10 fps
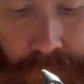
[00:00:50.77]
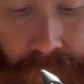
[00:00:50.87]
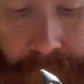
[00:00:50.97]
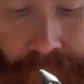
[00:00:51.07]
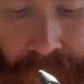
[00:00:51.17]

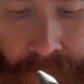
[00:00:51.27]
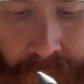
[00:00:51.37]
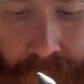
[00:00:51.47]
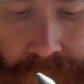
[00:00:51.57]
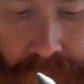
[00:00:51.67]
But
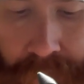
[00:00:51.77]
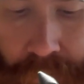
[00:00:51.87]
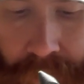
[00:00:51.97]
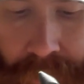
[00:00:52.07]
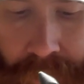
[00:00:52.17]
first thing you
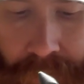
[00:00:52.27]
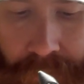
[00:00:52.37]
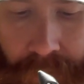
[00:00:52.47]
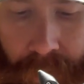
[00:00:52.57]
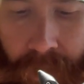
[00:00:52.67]
want to
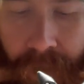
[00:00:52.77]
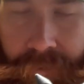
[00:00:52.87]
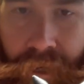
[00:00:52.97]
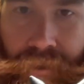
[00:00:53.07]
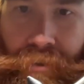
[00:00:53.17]
do,
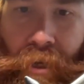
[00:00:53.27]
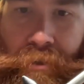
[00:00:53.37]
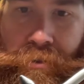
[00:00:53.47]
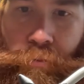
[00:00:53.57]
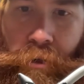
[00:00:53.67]
I've got a
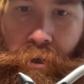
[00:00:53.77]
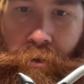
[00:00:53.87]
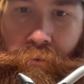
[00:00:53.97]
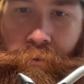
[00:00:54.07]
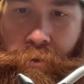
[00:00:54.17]
size
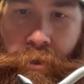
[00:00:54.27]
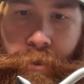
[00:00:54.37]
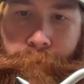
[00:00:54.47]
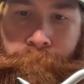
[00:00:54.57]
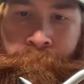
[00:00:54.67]
12
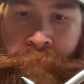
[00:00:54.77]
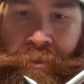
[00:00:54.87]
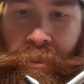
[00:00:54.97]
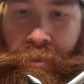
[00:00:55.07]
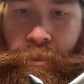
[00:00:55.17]

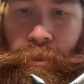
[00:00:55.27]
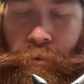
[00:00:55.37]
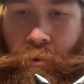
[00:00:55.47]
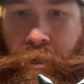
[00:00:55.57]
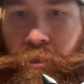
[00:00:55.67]

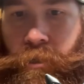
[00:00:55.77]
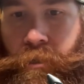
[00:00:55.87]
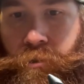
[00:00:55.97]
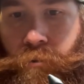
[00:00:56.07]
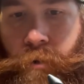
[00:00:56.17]
60-degree
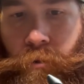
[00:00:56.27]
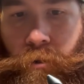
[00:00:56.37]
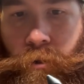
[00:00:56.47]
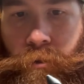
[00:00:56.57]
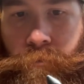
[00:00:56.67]
jig streamer
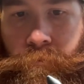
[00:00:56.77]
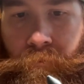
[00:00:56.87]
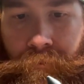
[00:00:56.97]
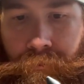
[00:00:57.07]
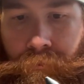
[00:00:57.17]
hook.
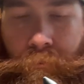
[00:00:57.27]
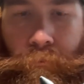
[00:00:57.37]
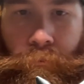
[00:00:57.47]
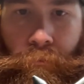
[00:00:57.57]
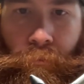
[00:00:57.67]

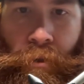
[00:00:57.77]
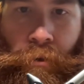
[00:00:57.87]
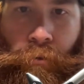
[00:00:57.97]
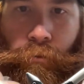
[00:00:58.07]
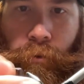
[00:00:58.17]

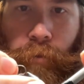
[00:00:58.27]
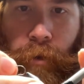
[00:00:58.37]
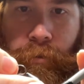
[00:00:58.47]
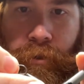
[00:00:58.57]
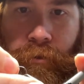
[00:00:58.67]
We're going to
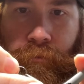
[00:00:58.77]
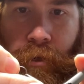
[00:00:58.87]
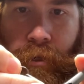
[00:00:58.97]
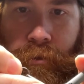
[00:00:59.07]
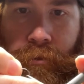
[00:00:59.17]
pop it in the
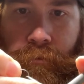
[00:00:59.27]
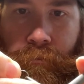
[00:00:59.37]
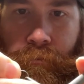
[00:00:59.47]
vise.